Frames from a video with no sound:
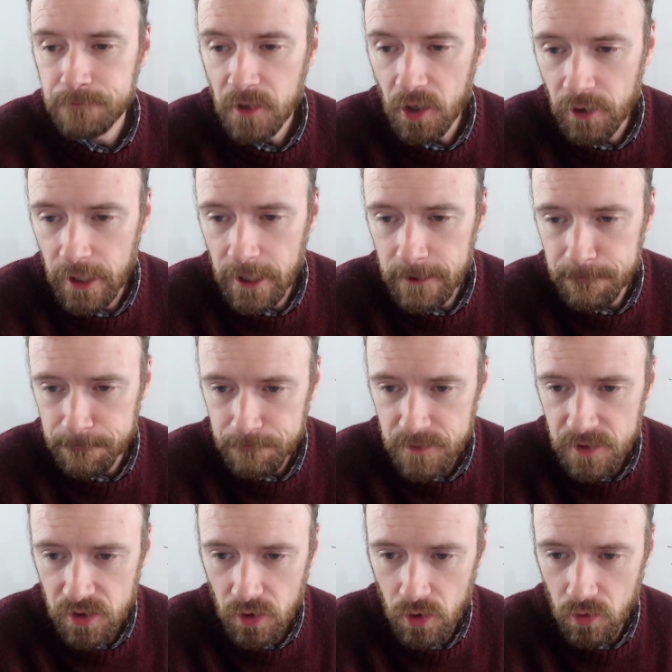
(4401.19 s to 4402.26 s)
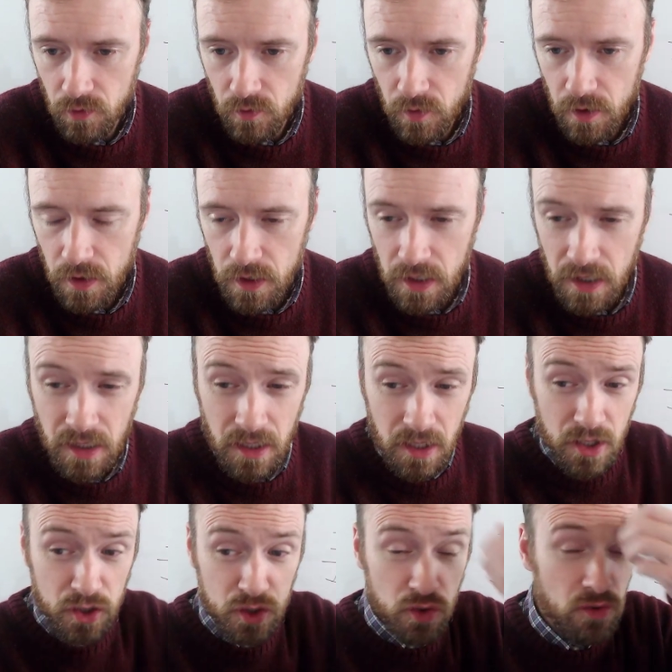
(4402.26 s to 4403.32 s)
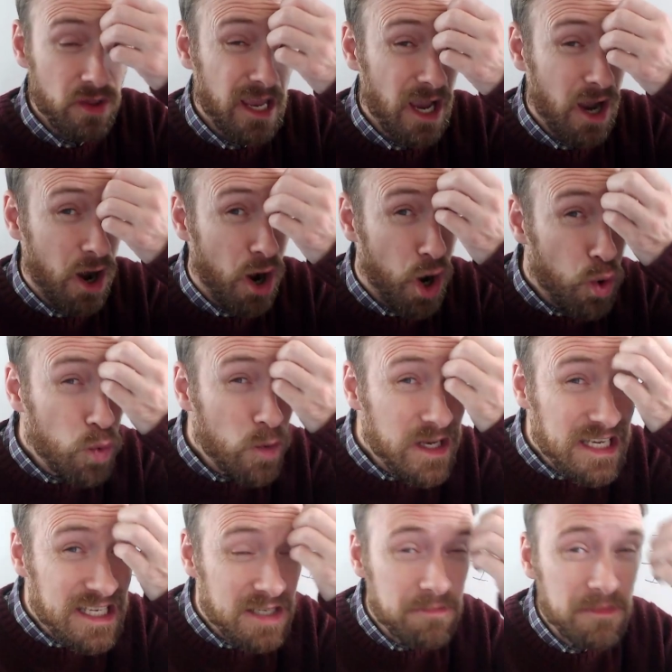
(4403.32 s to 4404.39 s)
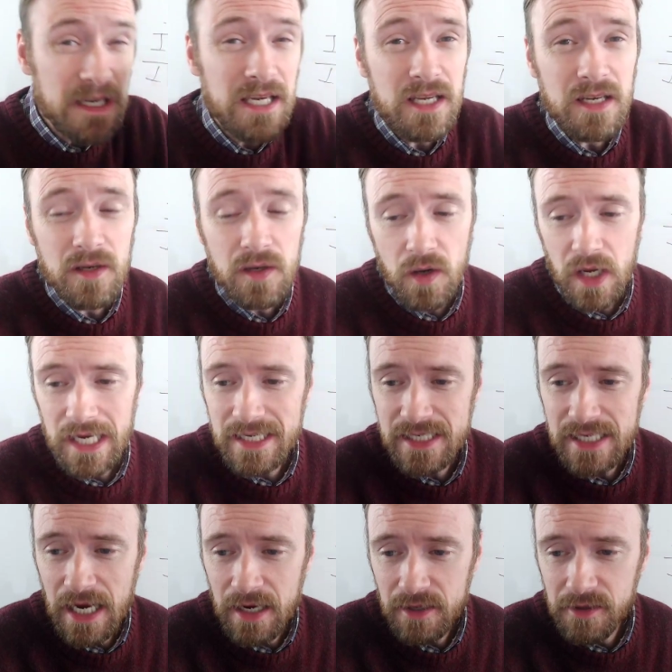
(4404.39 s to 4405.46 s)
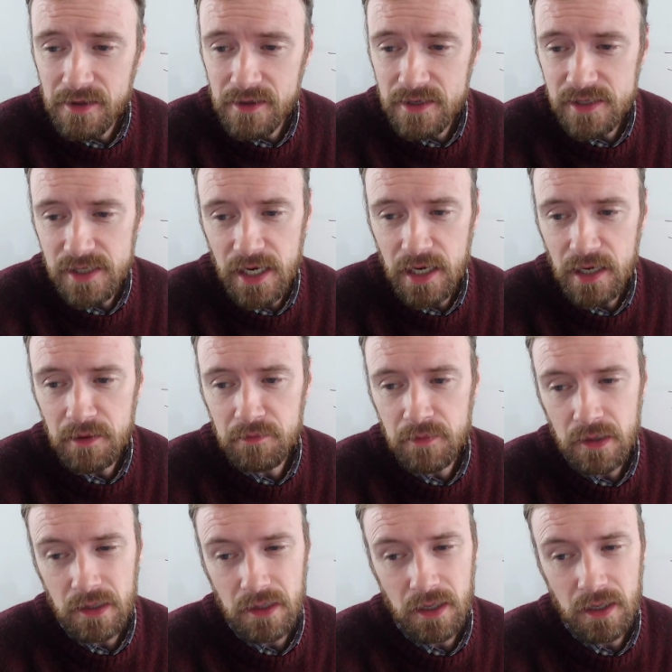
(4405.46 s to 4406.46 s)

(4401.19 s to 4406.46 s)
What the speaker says: All right, so do they always mean exactly the same?